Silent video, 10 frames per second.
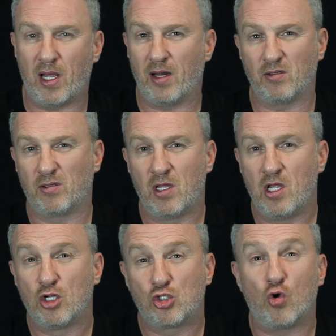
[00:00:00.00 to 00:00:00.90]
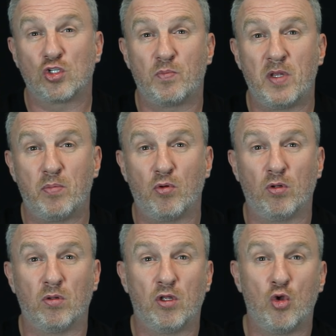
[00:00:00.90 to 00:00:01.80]
and talk to
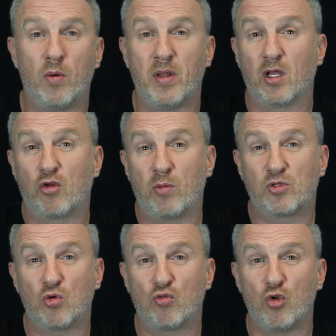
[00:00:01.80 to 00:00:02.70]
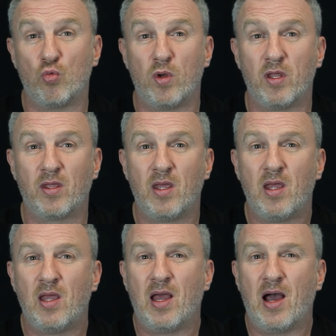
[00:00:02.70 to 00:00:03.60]
people who I'm in a crypto group with,
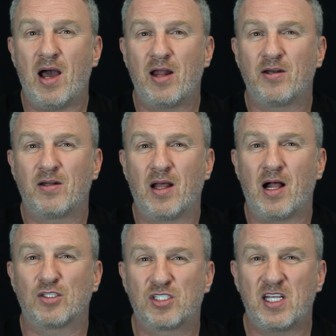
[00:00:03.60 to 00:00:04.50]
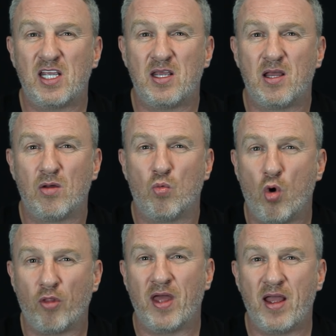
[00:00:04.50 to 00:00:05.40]
and I'll see
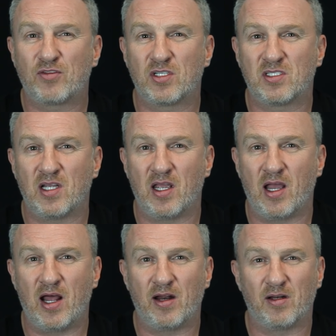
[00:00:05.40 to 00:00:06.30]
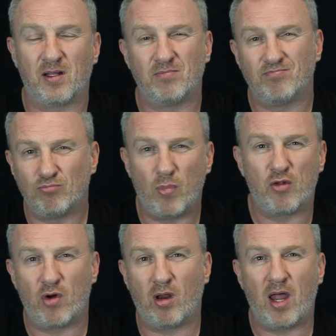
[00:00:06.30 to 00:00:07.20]
what they have to say and
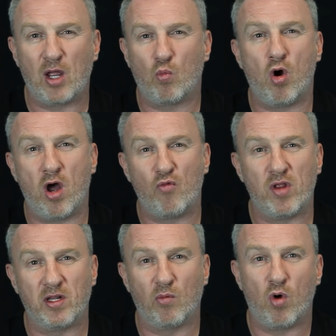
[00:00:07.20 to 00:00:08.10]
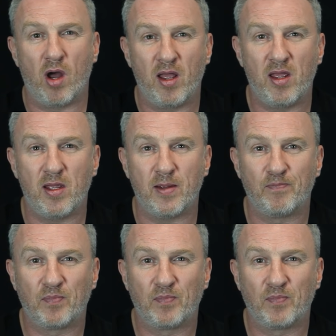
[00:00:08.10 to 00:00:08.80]
whether I like what I read and what I hear.